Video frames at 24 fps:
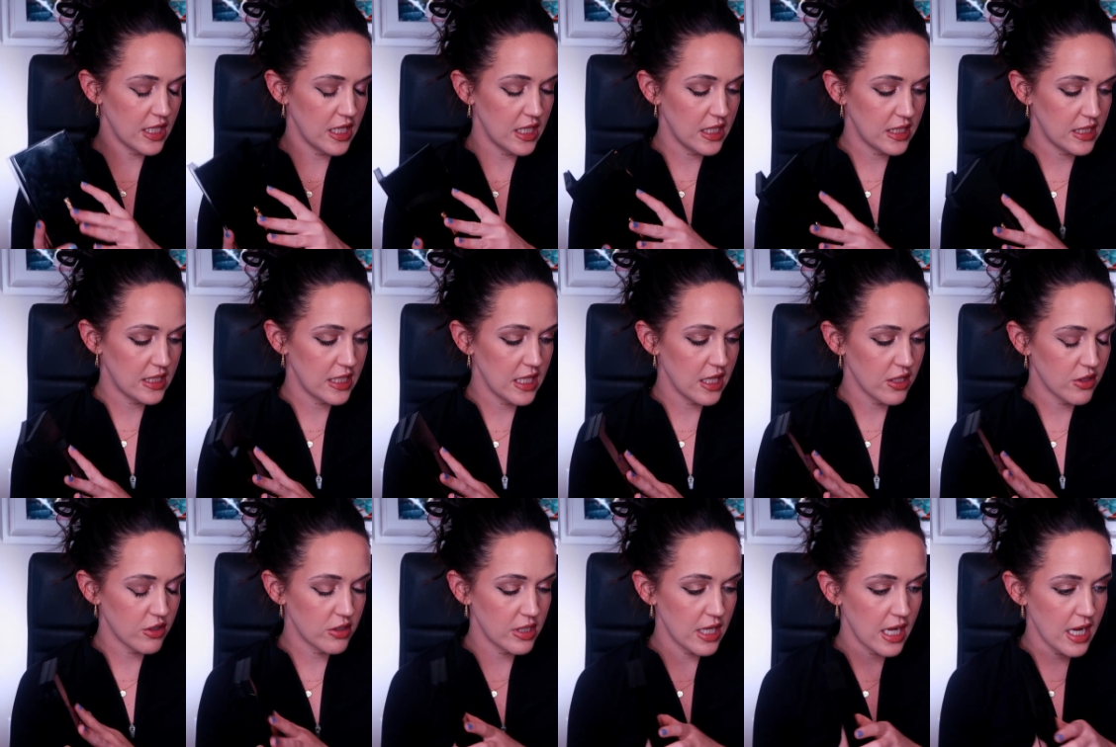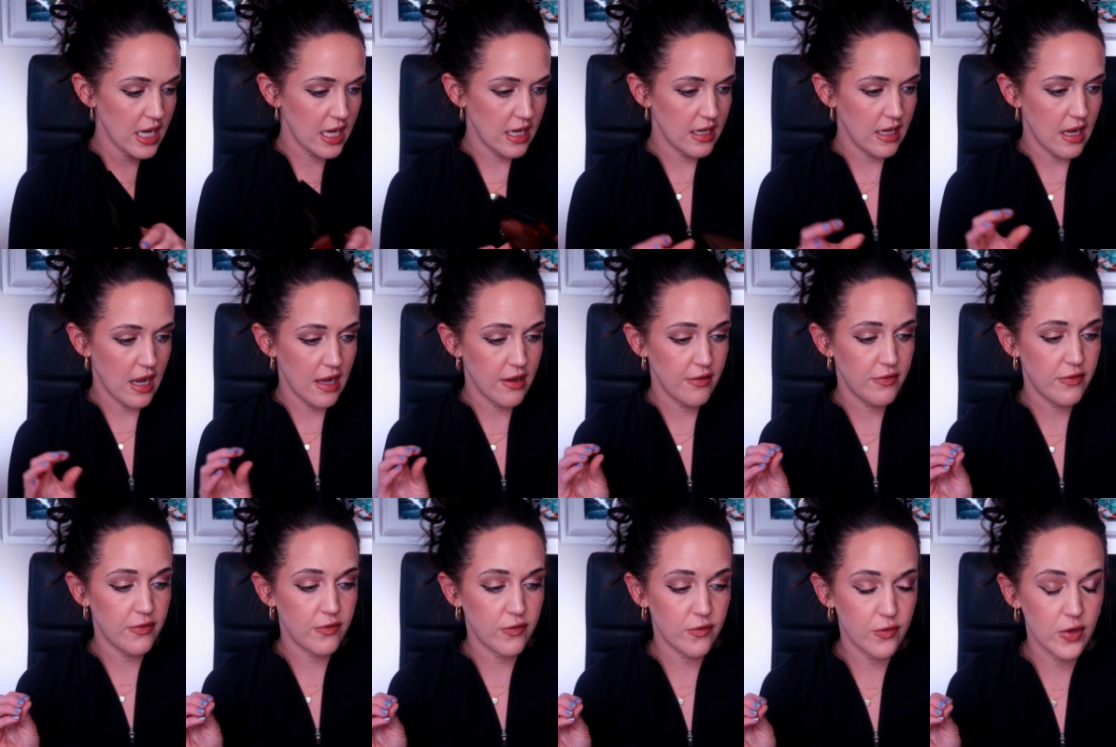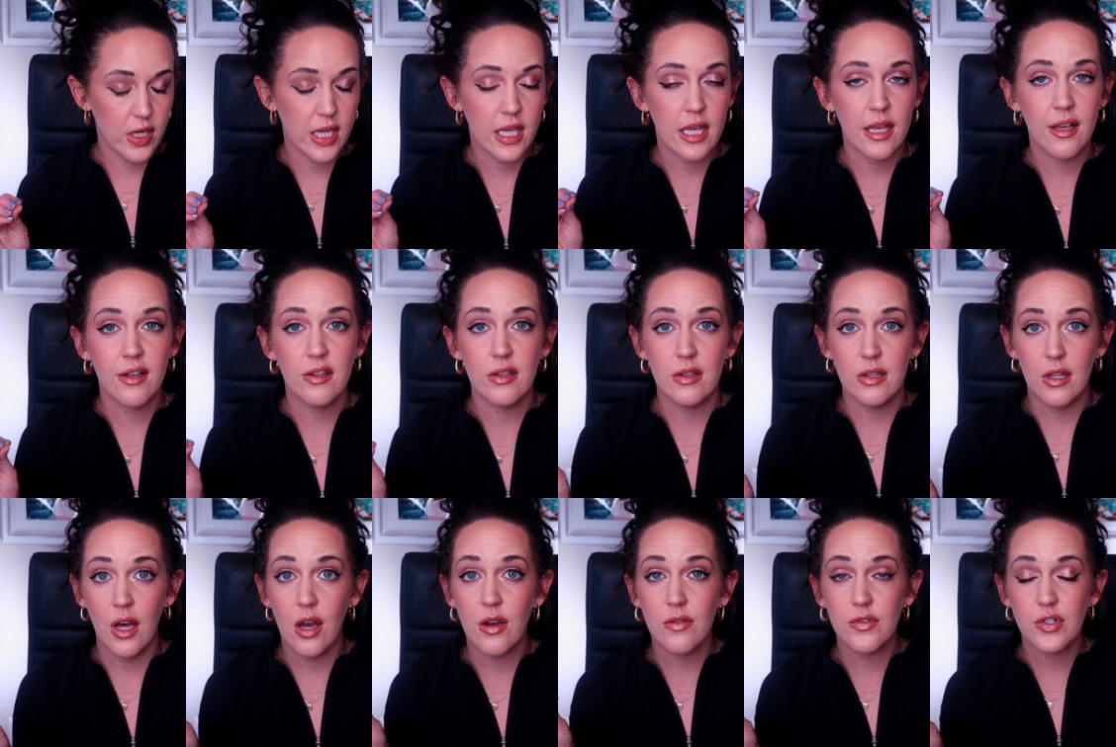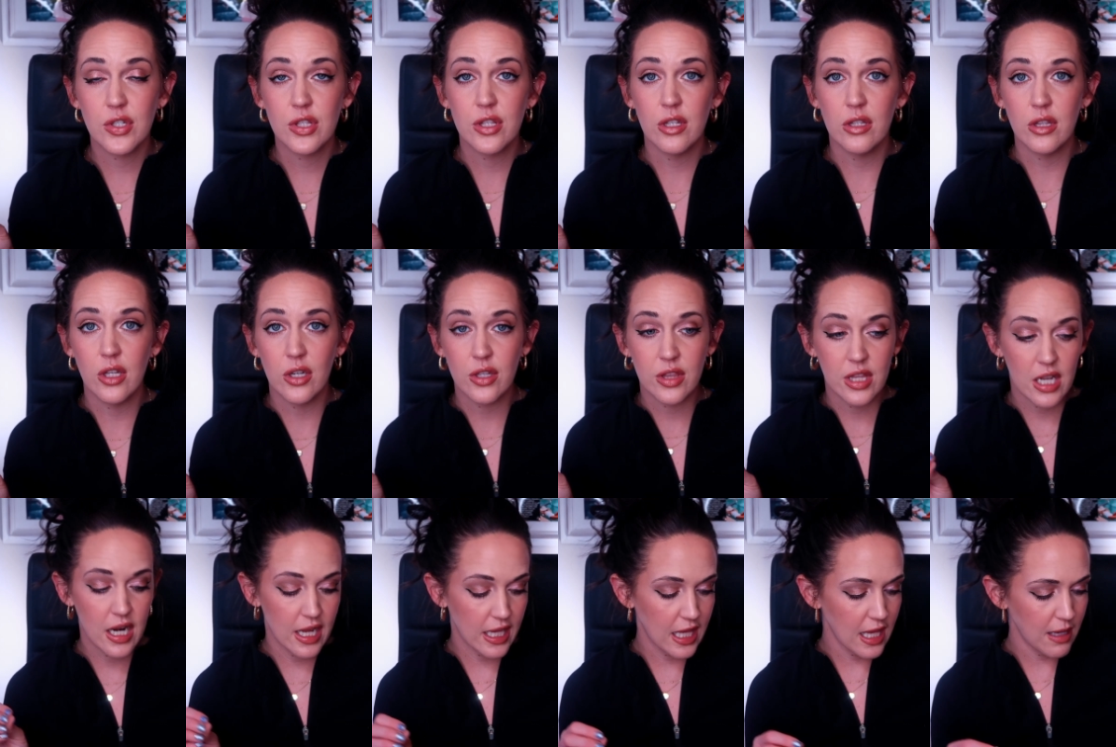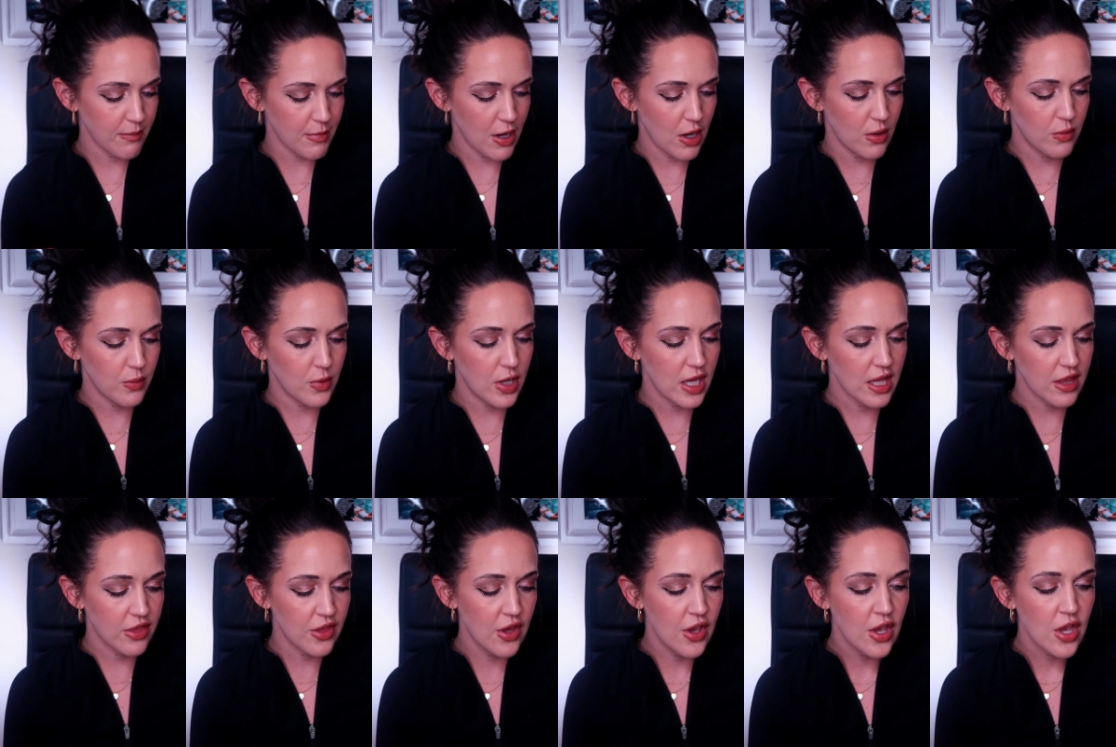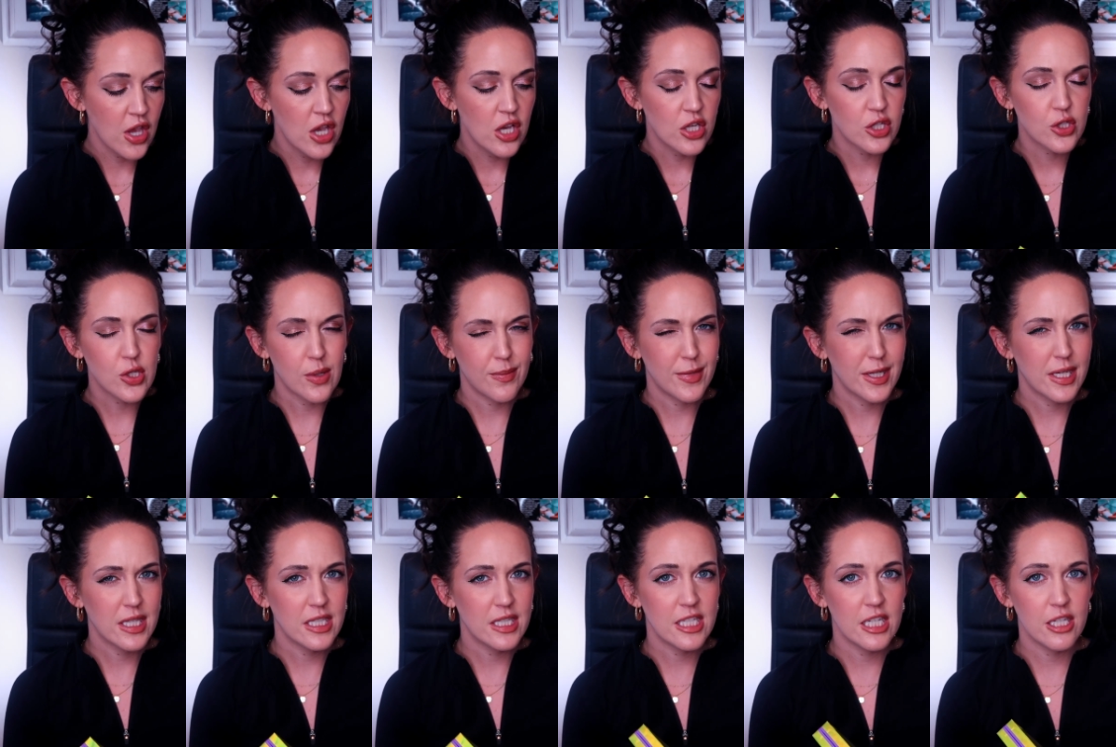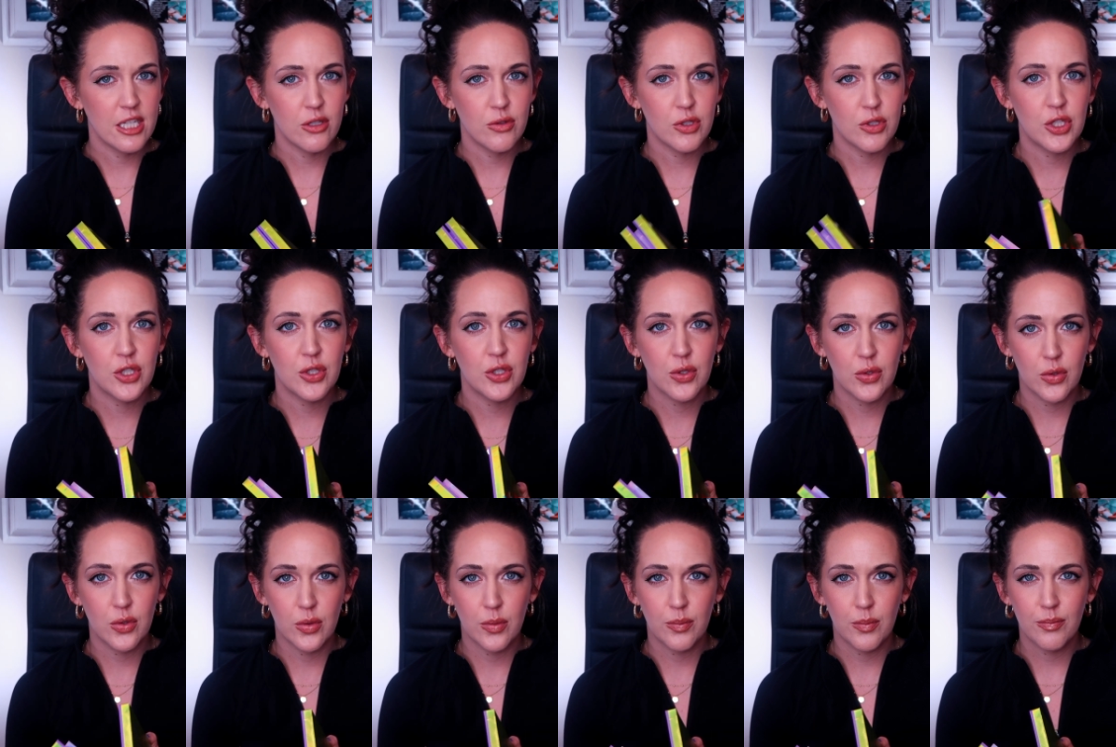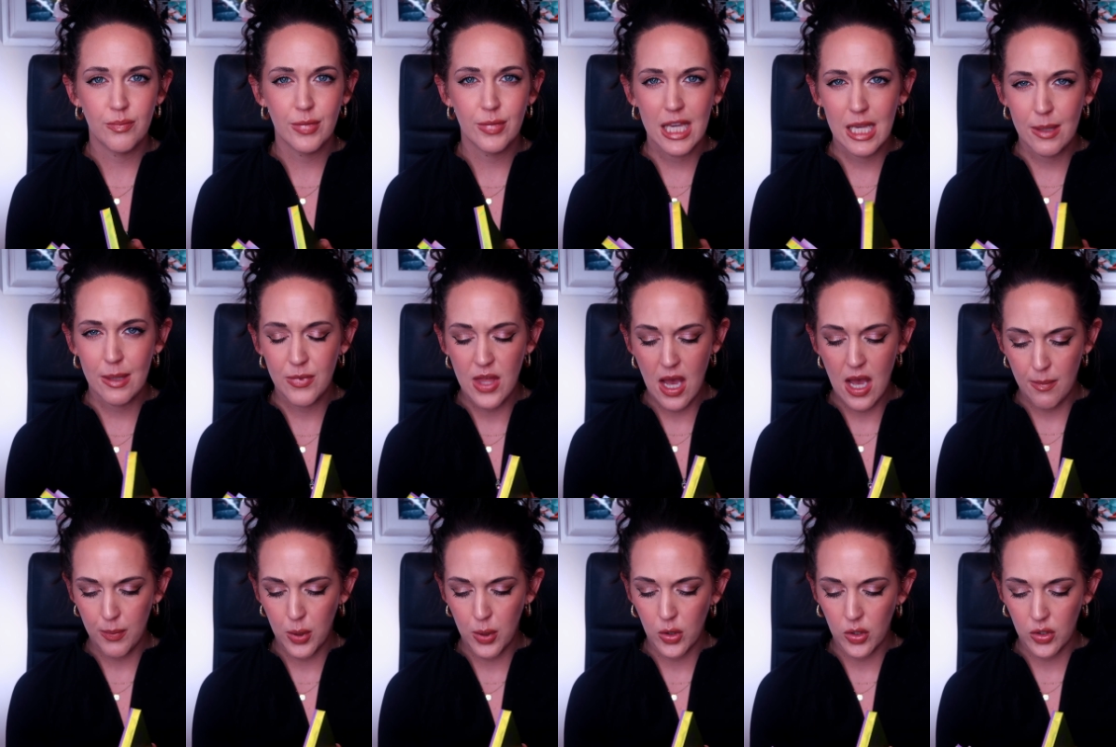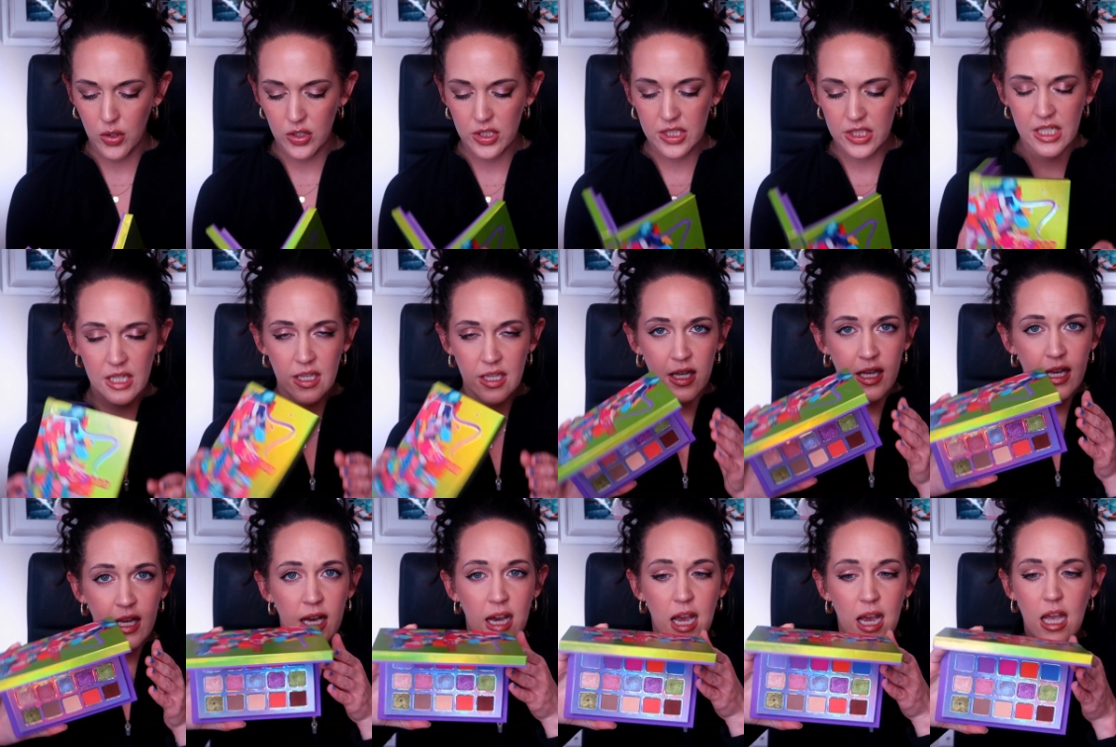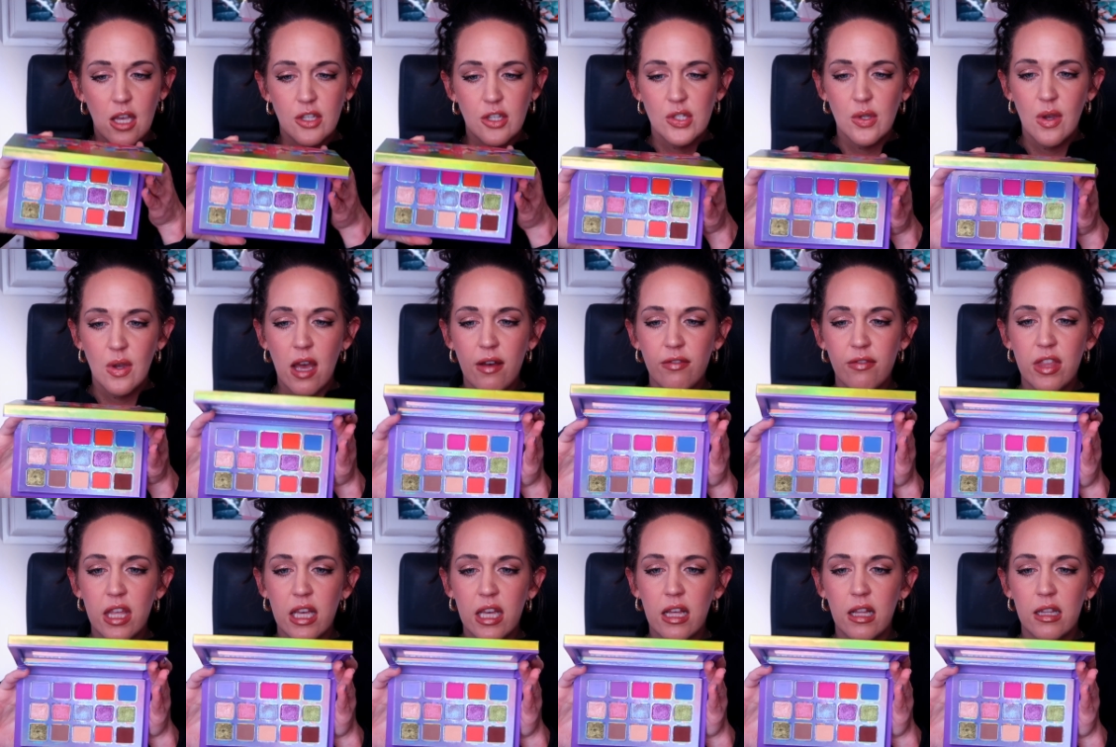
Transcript: this the other day and I freaking loved the look that I came out with. So I'm going to continue to keep that pulled. I also have the